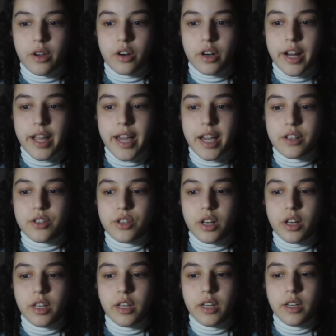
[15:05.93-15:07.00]
are
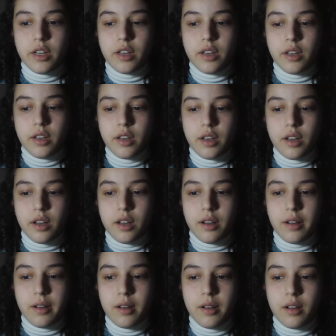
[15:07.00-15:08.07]
actually
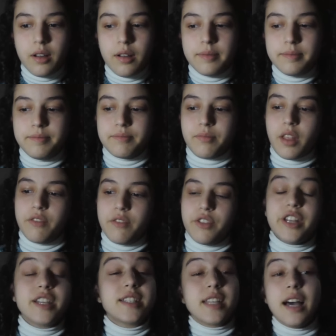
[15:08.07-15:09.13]

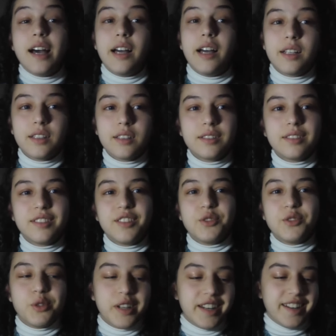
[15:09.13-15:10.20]
very sad
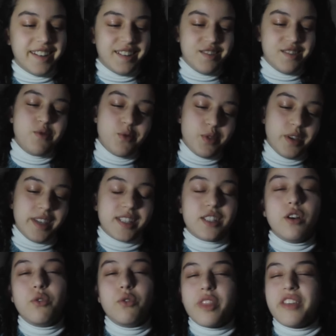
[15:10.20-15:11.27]
when we
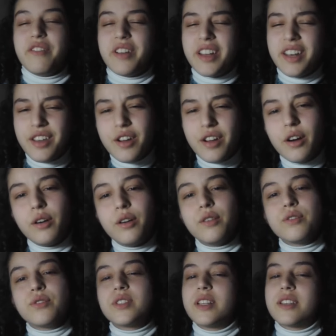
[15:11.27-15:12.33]
saw the
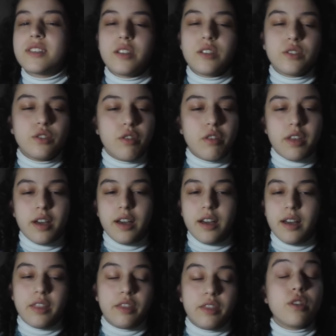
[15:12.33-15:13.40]
videos, listen to
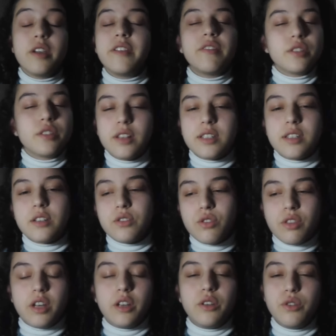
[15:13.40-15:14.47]

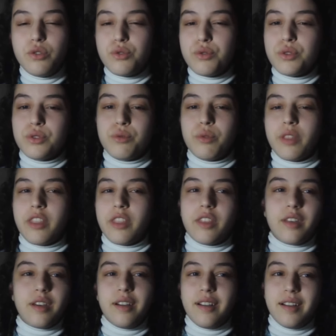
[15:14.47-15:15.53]
the news
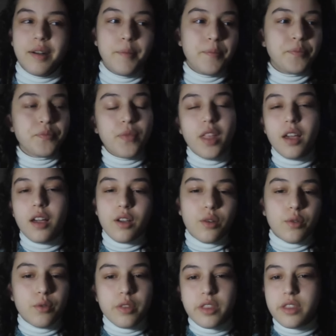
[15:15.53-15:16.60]

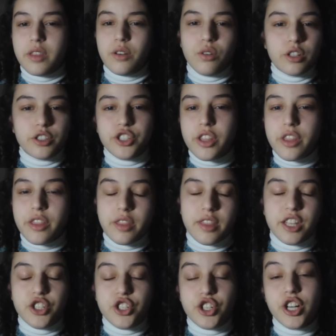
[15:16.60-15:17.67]
with all
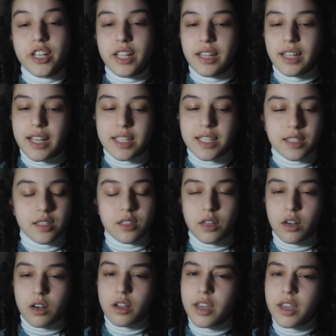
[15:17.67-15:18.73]
the journalists
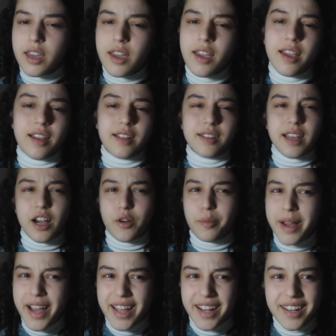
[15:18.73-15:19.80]
talking and how
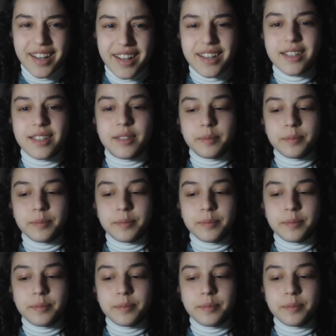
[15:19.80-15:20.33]
bad it is.